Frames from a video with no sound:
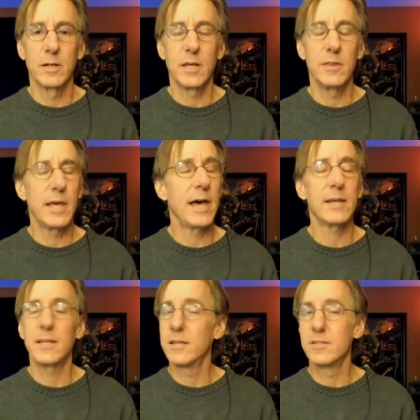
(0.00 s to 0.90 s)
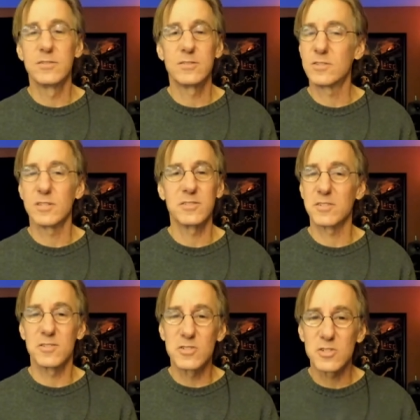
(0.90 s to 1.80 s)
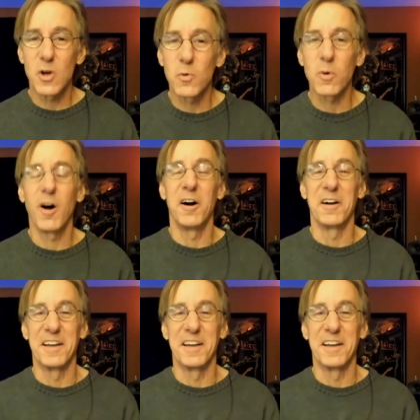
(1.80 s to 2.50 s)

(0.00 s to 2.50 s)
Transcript: And that is just so wrong